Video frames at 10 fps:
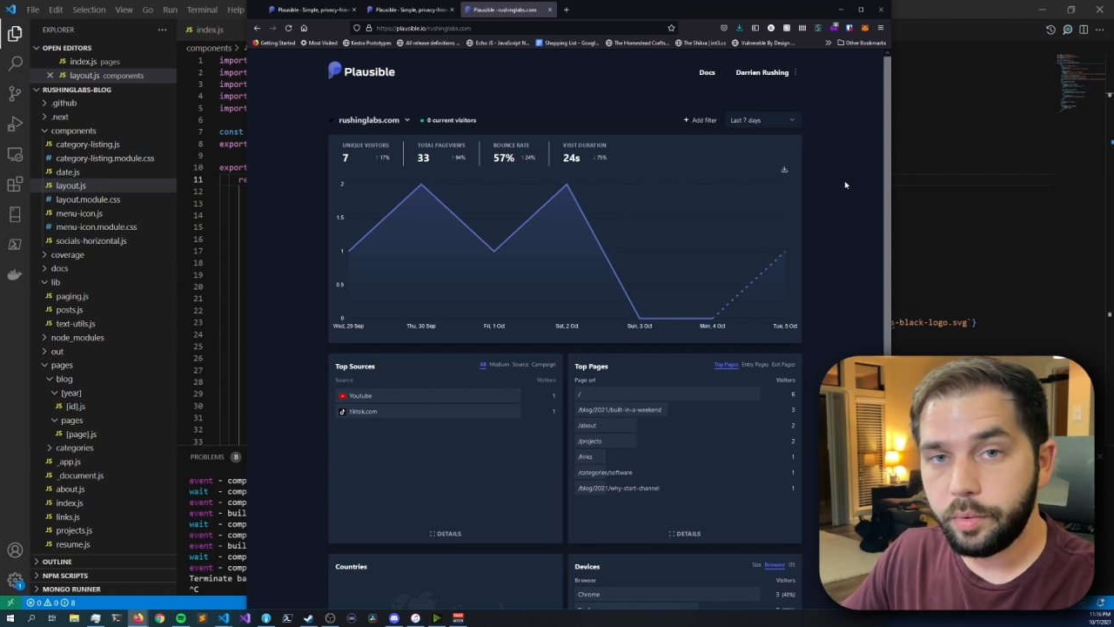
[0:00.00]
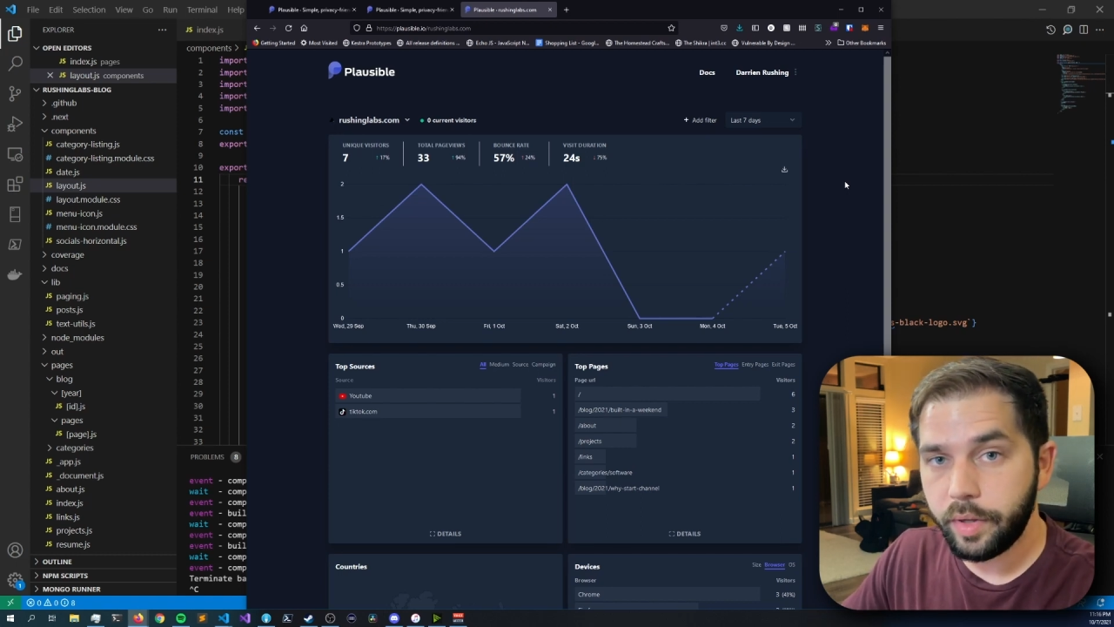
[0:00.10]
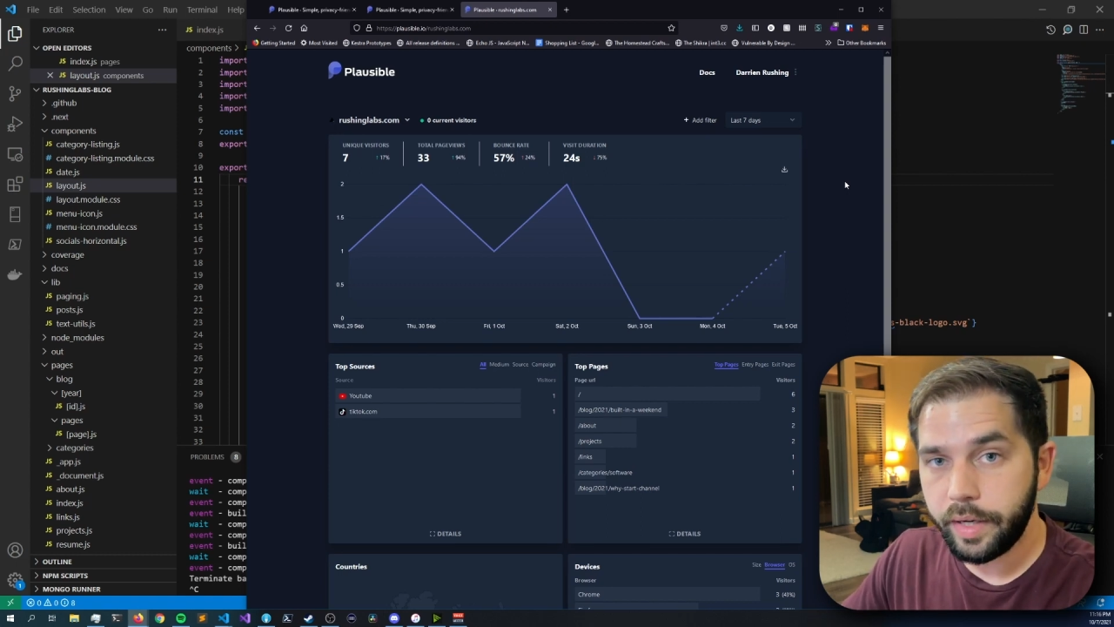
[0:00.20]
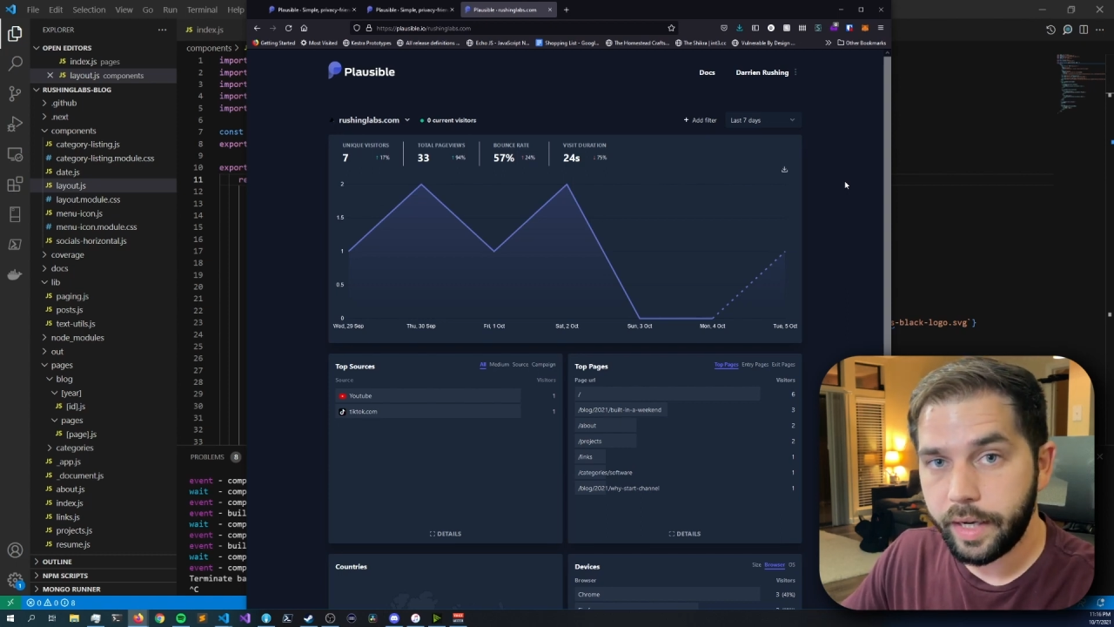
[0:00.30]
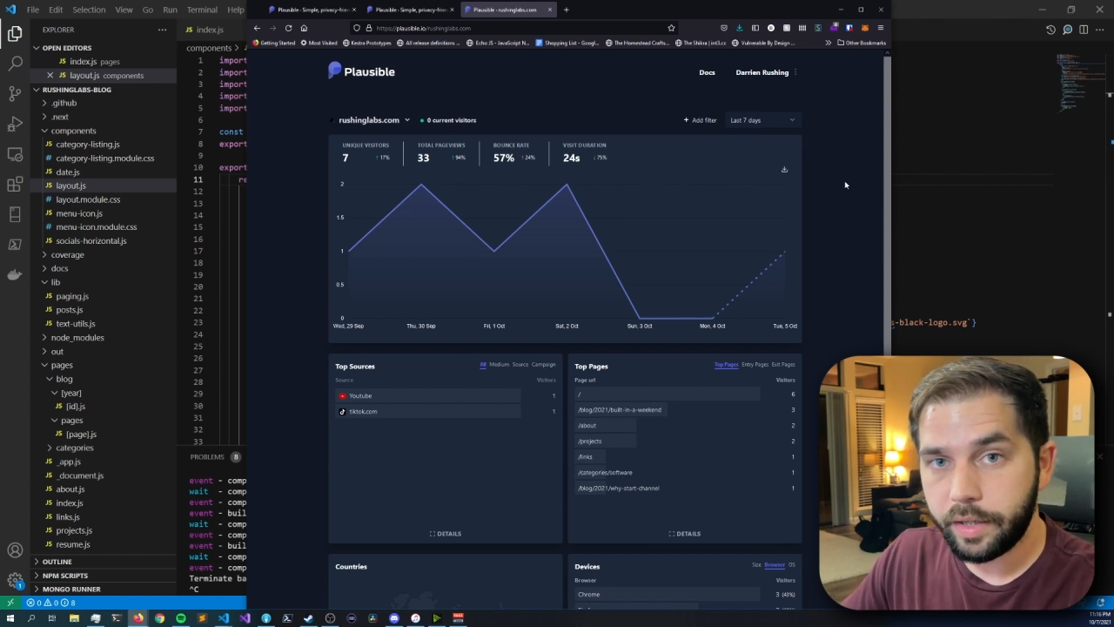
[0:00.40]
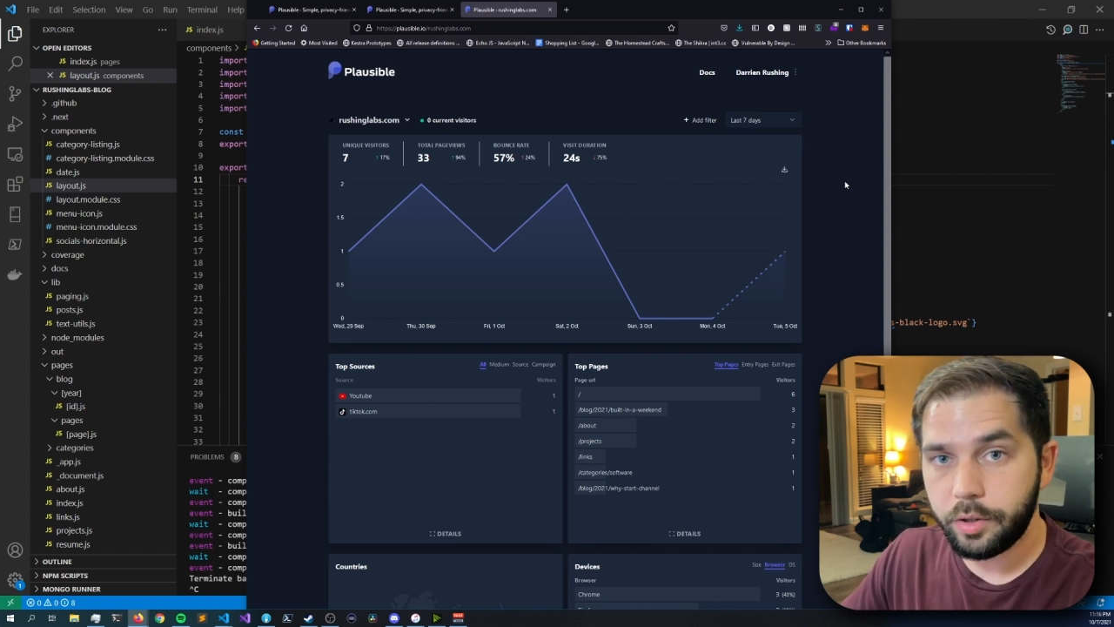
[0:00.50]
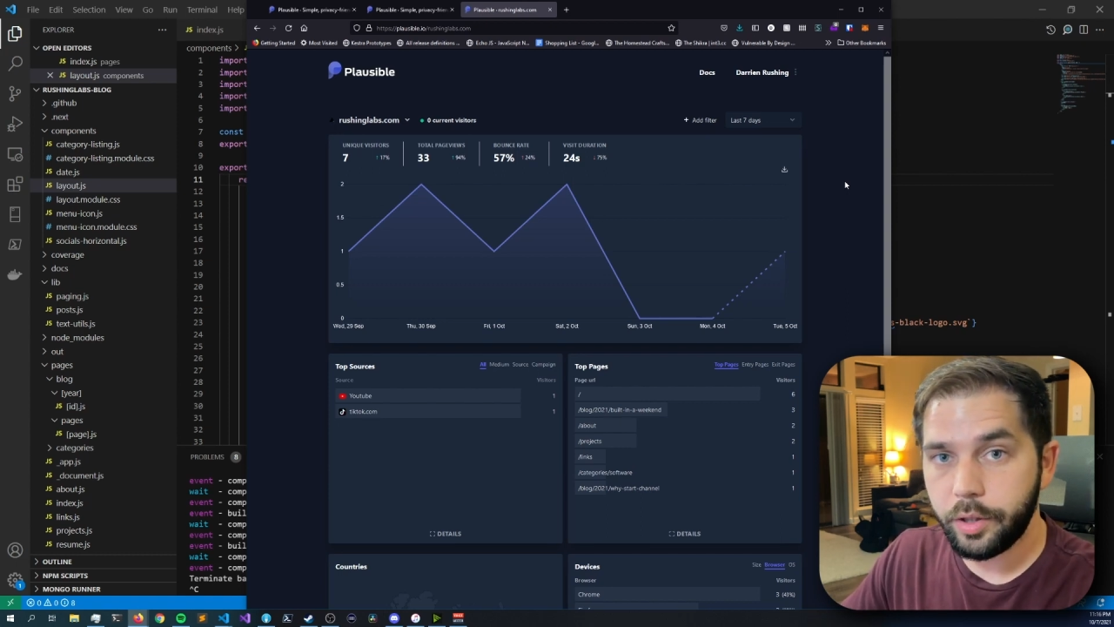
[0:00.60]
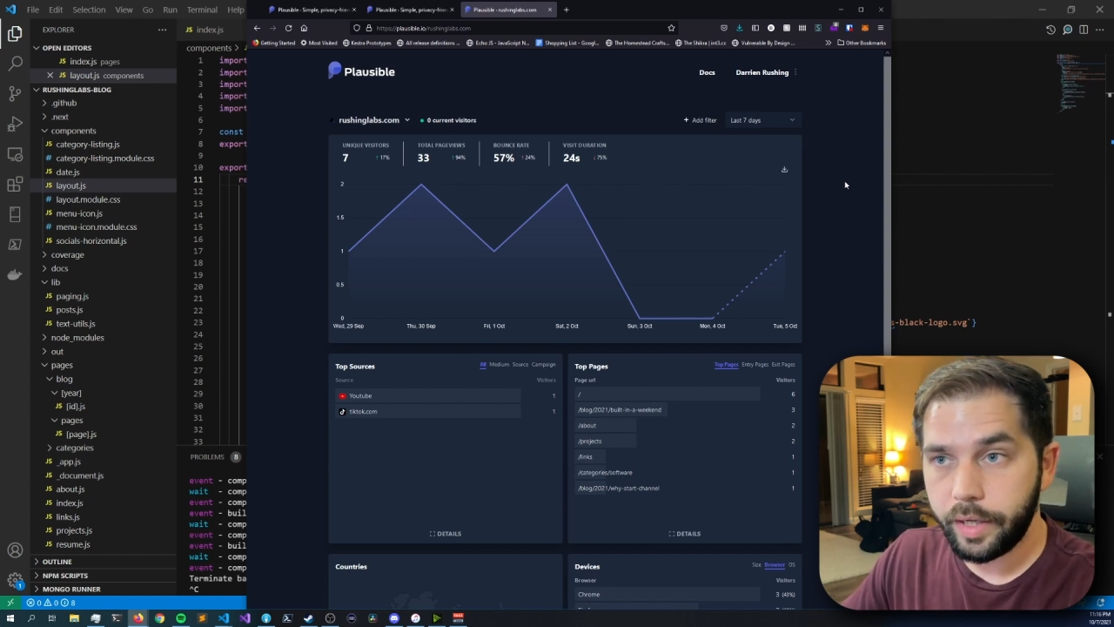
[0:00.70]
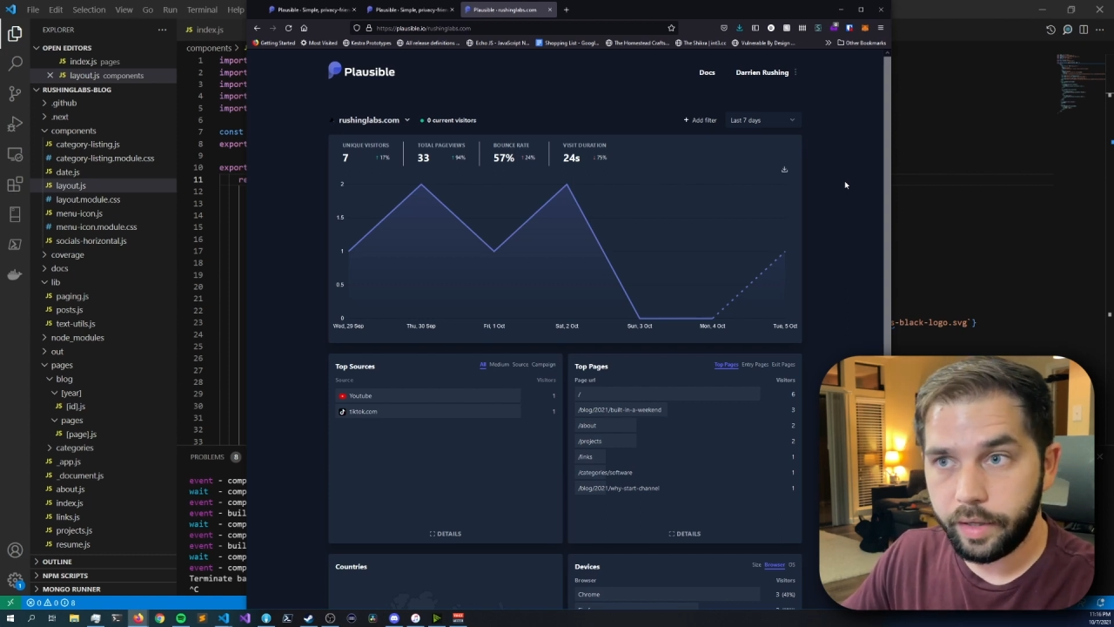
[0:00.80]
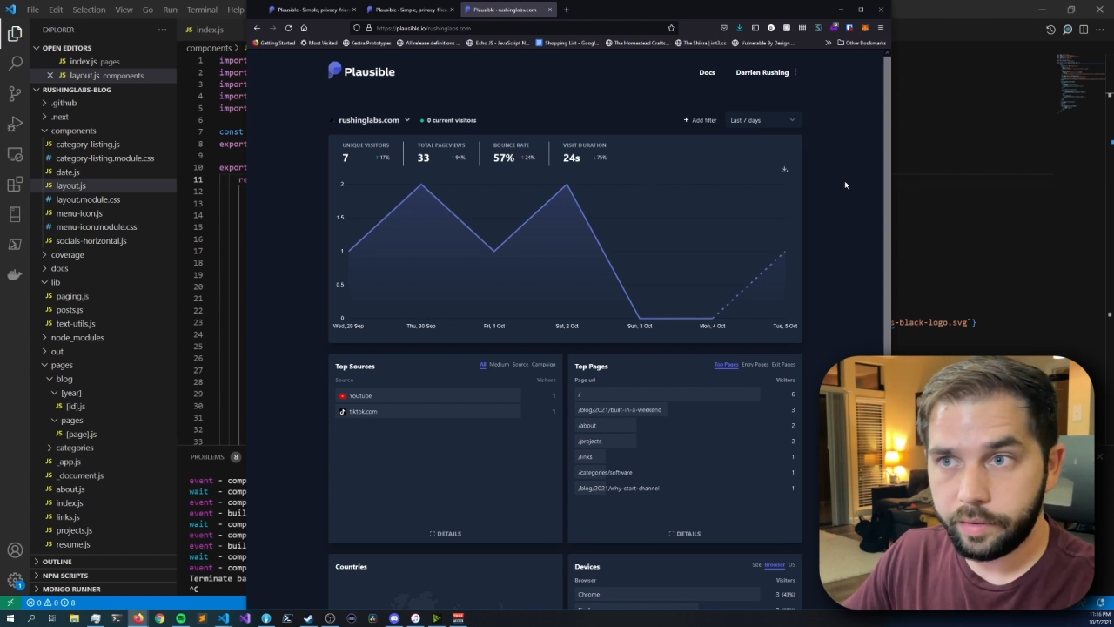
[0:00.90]
the
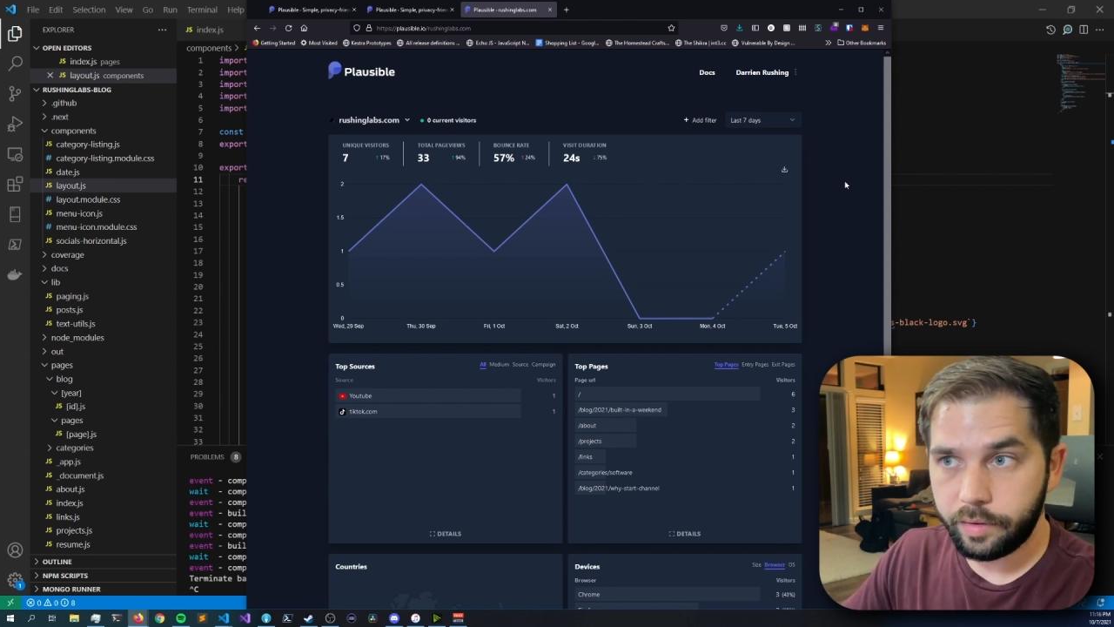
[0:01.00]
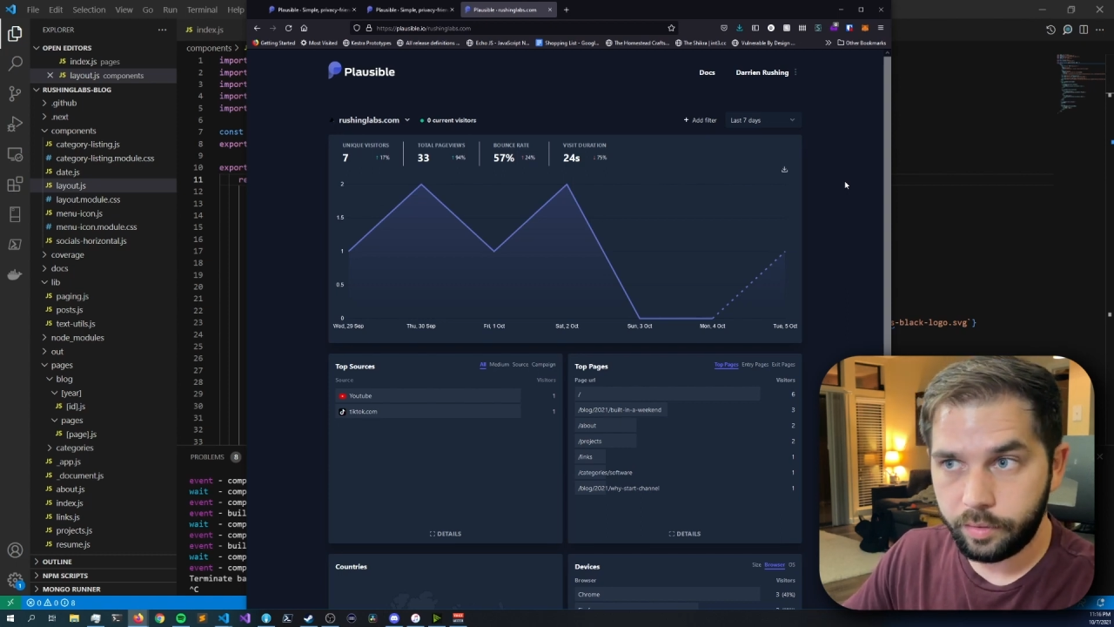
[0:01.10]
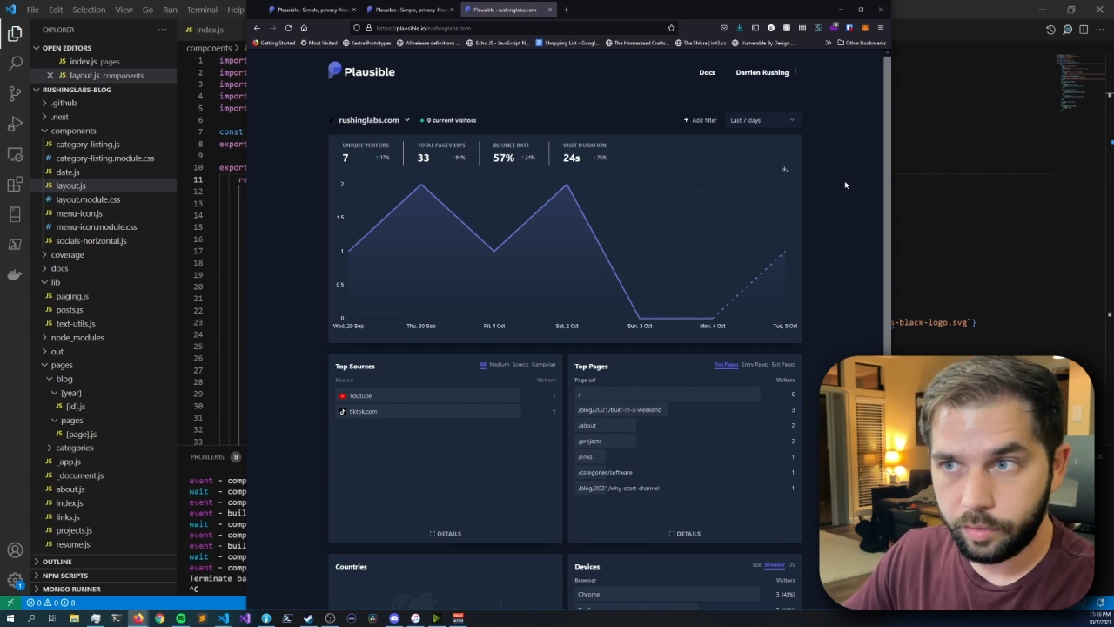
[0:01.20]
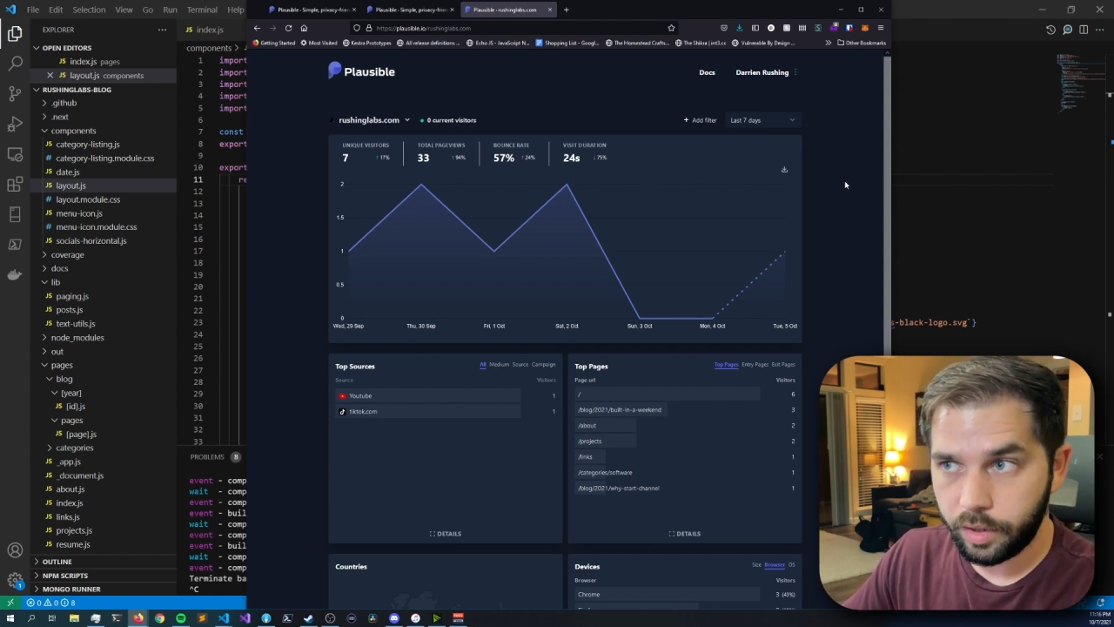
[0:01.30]
next.js